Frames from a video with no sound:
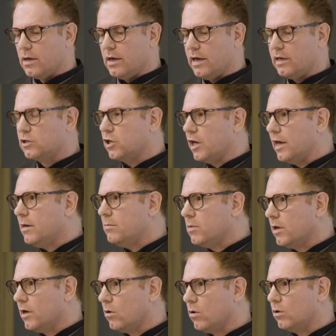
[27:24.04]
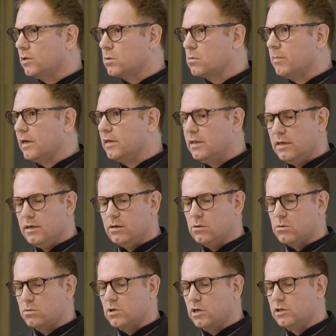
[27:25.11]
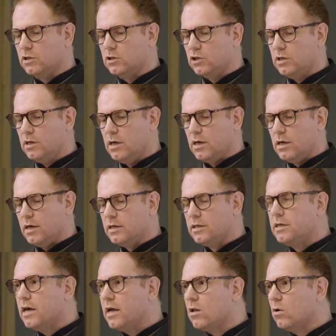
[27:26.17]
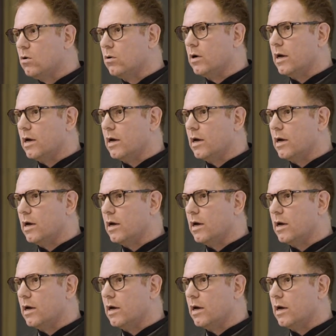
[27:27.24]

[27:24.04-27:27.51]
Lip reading: HM, honest mining strategy, in yellow